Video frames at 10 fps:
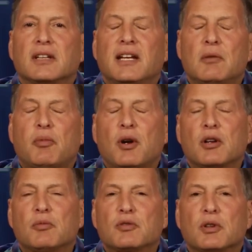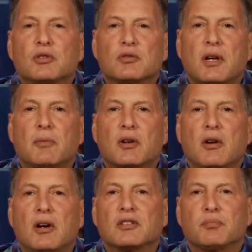Can partner betrayal trauma
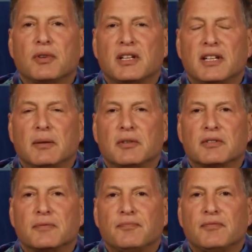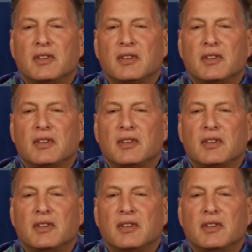cause brain damage?